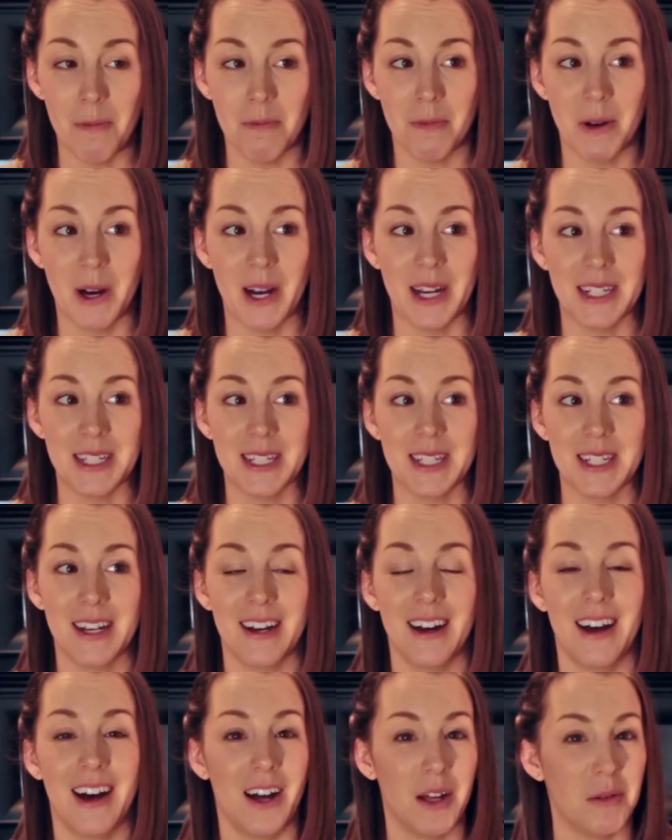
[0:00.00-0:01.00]
but
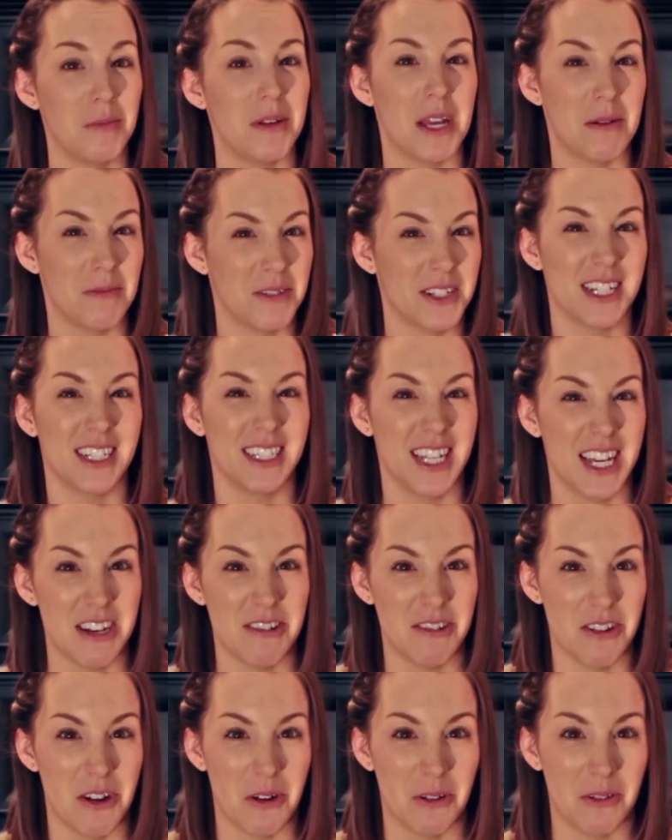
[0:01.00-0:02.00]
I'll be able to let you
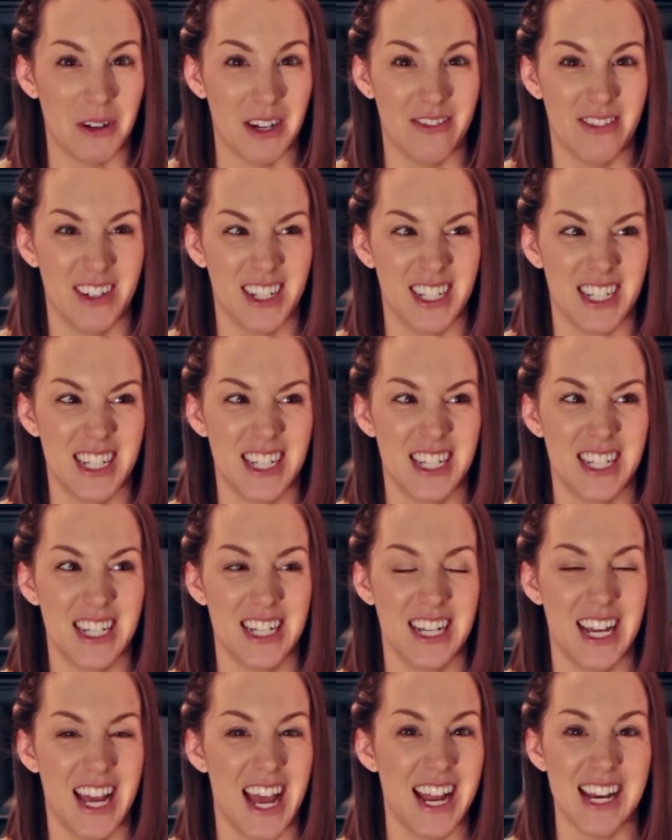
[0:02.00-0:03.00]
know if it's
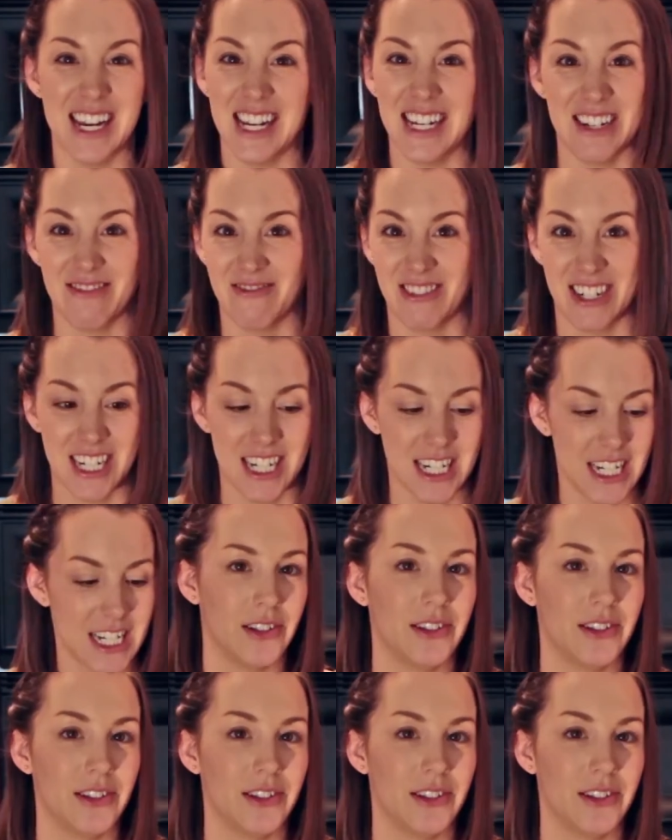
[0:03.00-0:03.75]
any different.